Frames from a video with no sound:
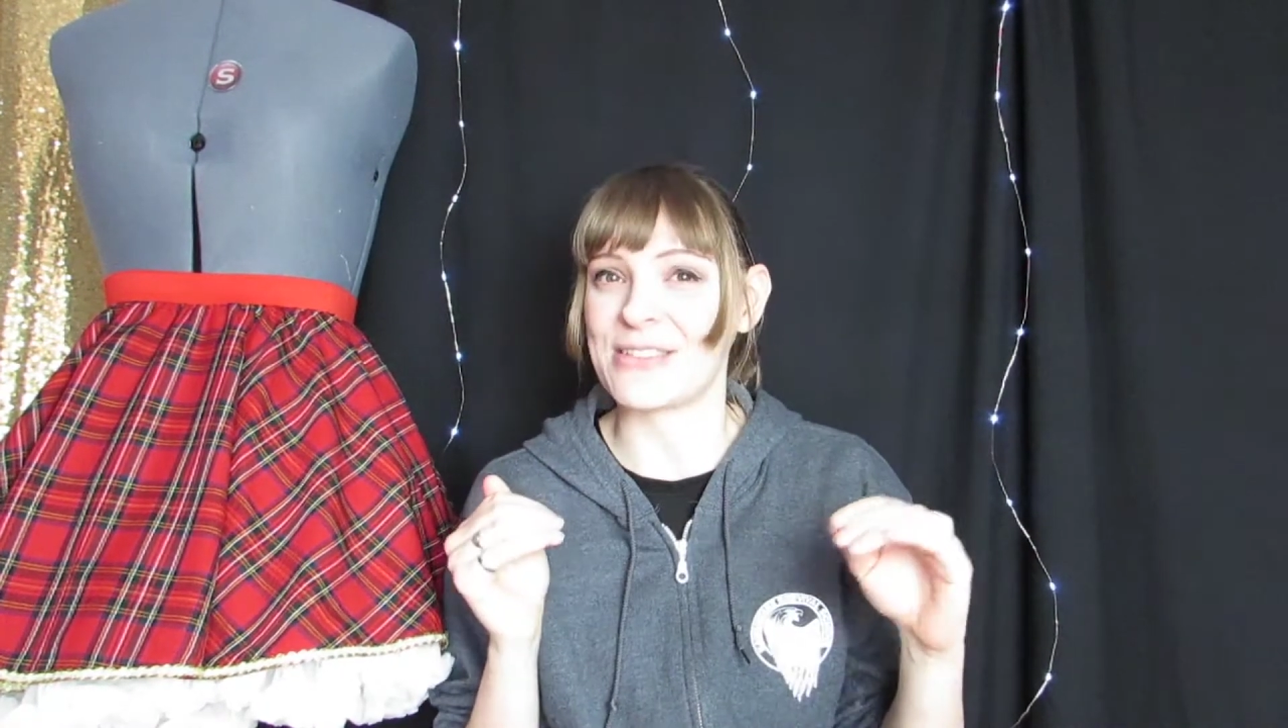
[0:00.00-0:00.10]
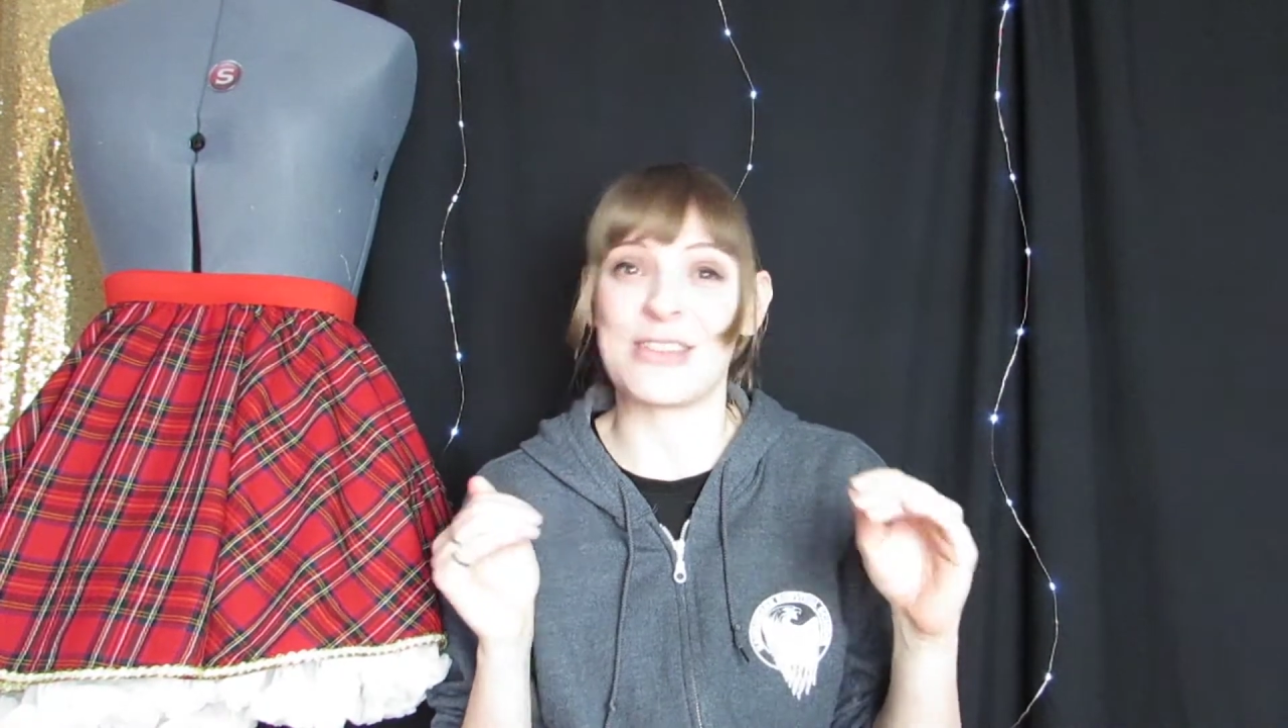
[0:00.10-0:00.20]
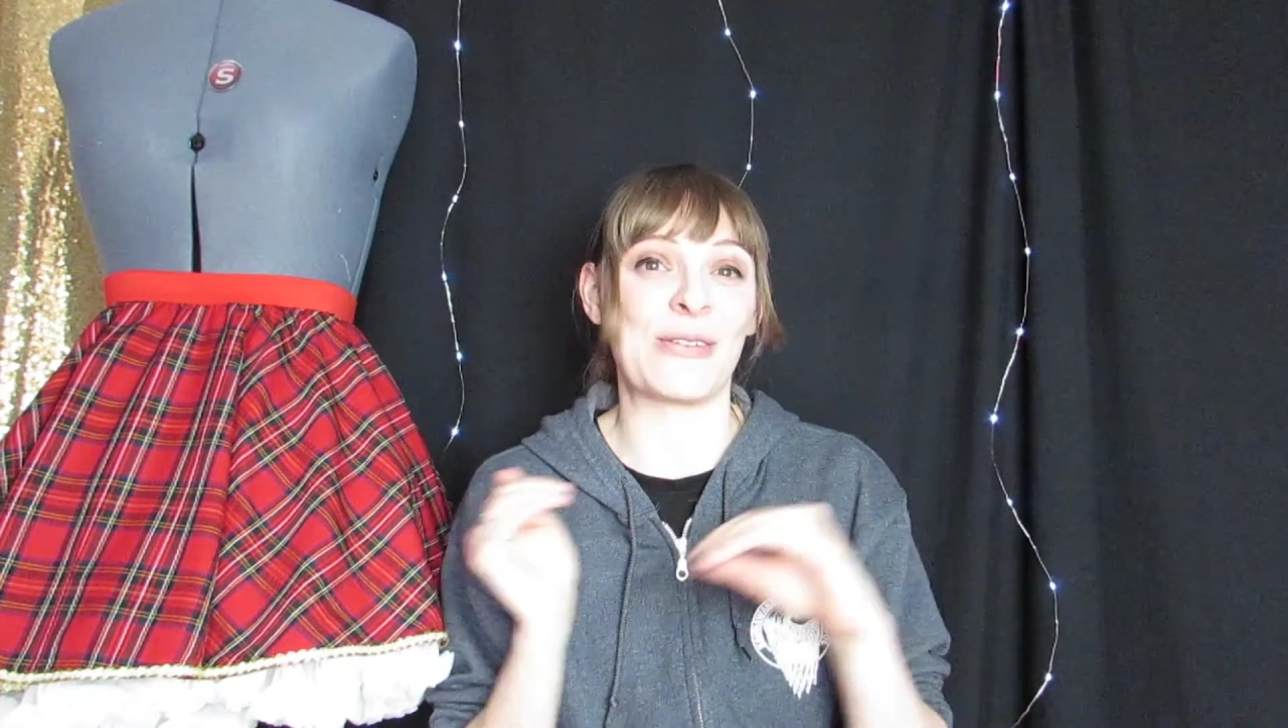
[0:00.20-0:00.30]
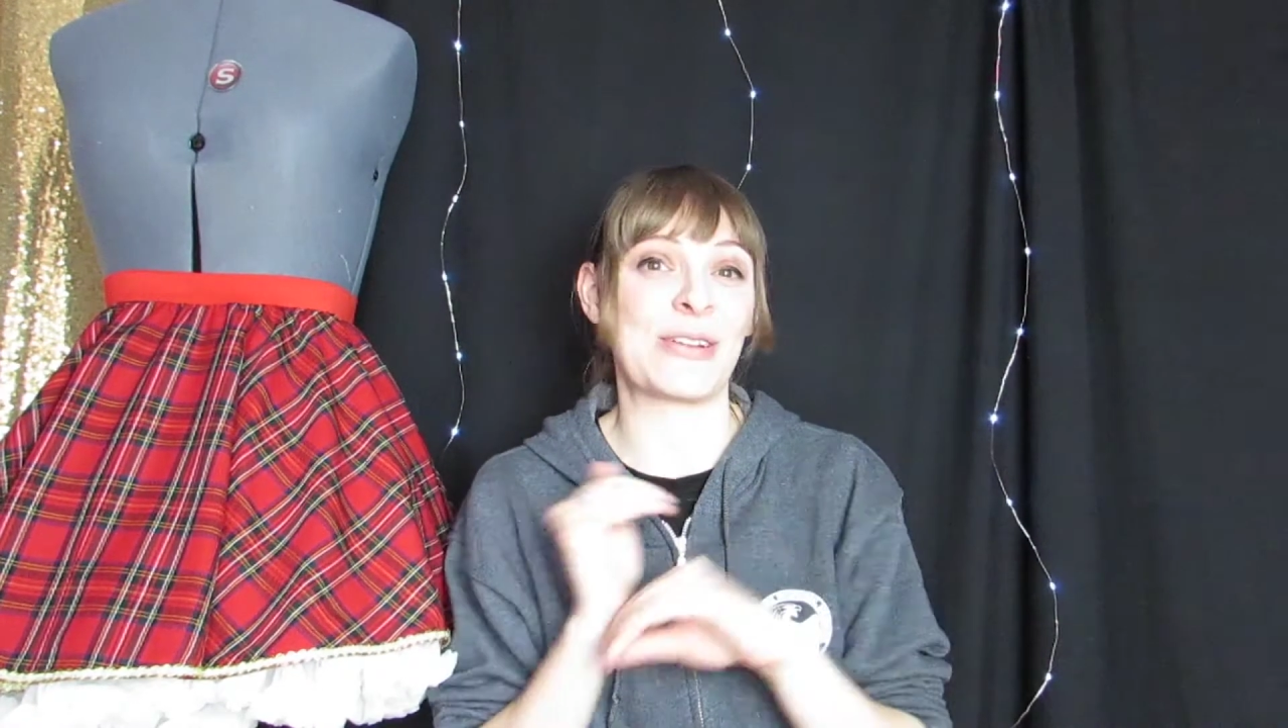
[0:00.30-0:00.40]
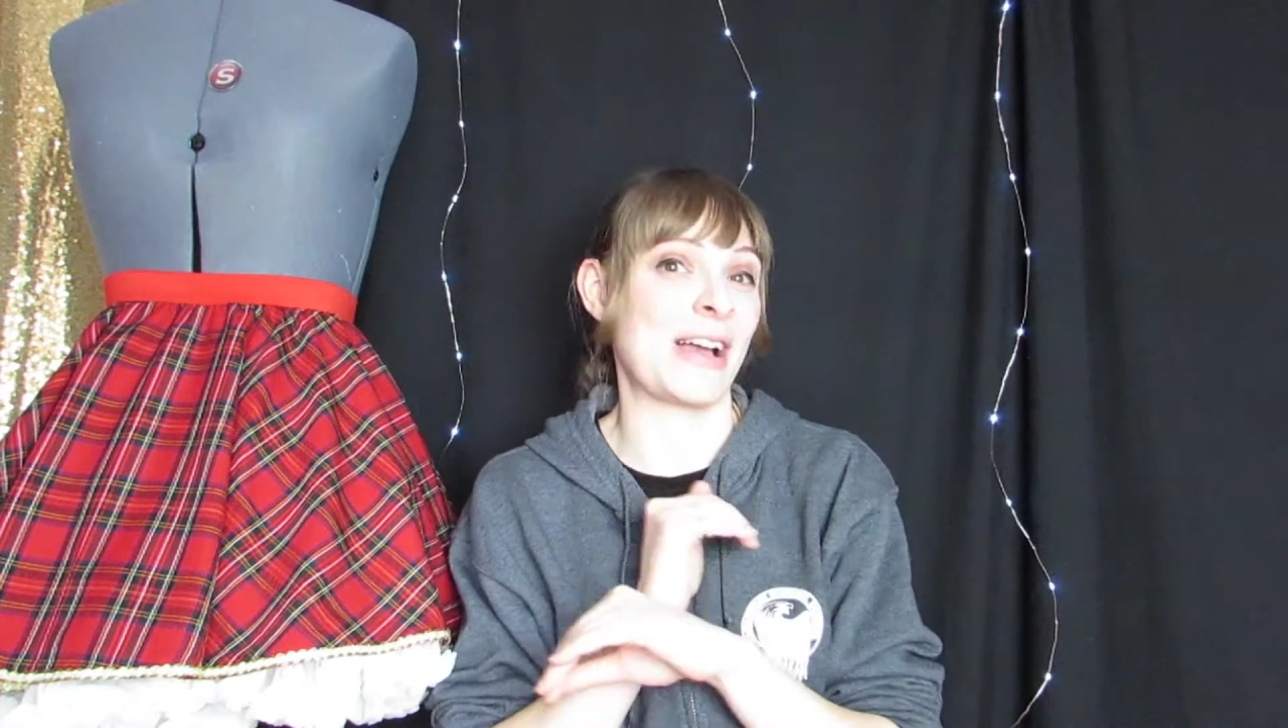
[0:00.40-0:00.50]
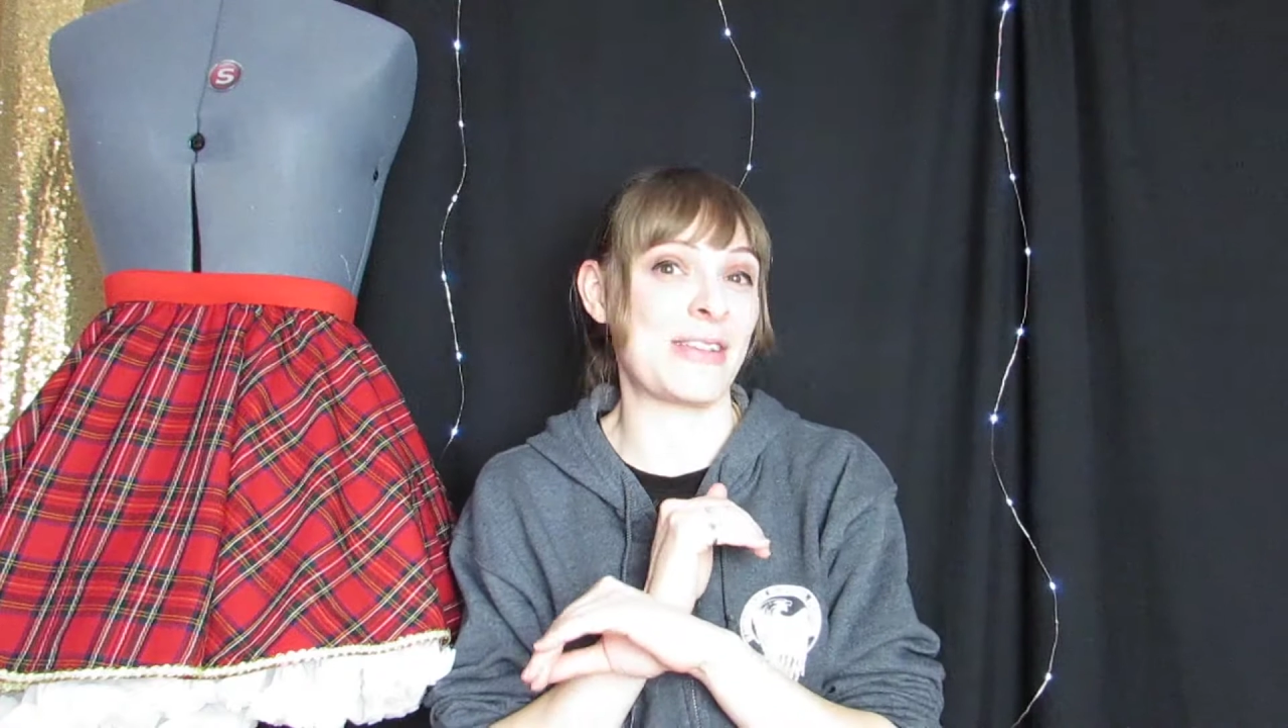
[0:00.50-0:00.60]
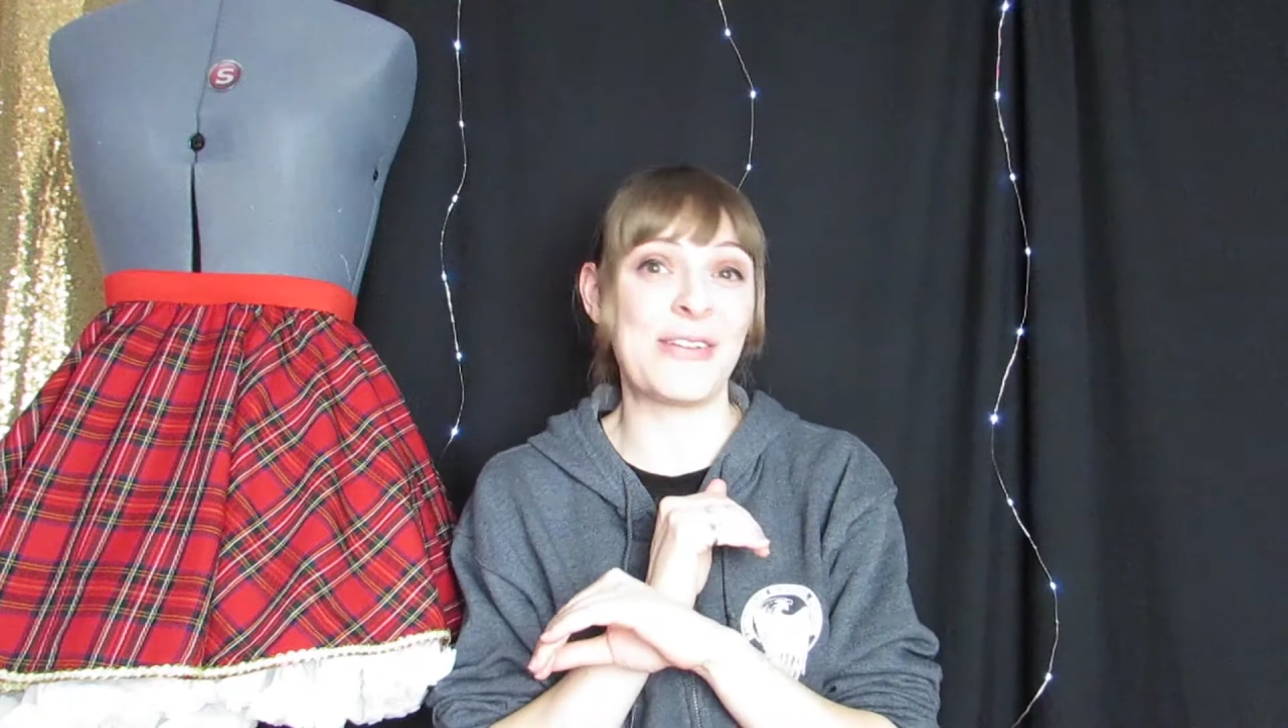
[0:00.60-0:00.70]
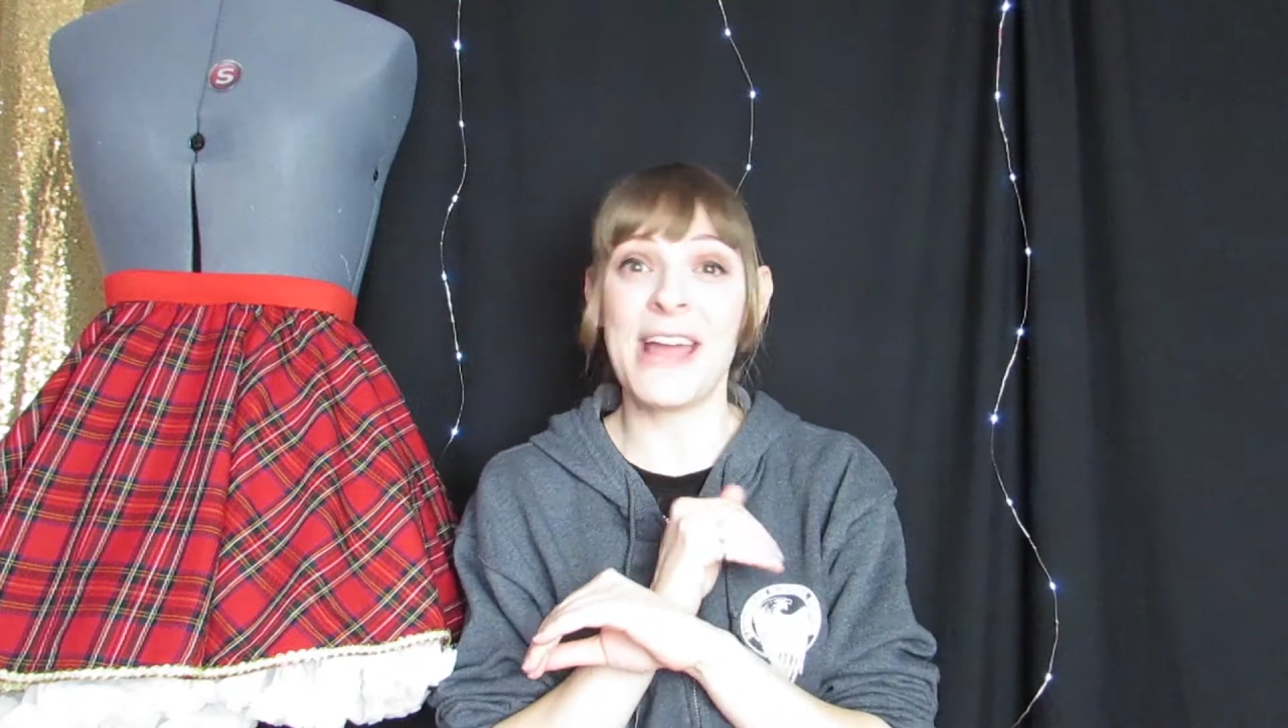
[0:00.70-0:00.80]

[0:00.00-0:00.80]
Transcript: Don't cut your